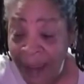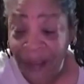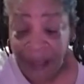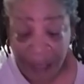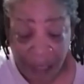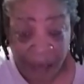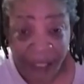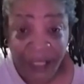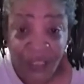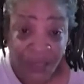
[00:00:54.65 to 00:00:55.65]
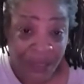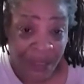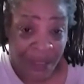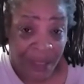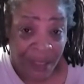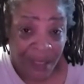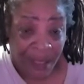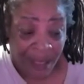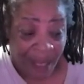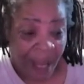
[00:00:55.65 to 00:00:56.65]
as a, a nation,
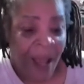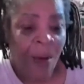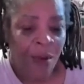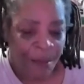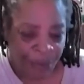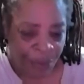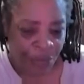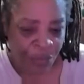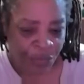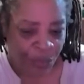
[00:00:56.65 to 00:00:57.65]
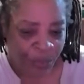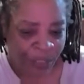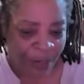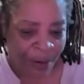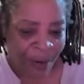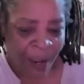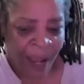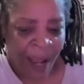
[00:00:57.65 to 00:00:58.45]
how abused we are.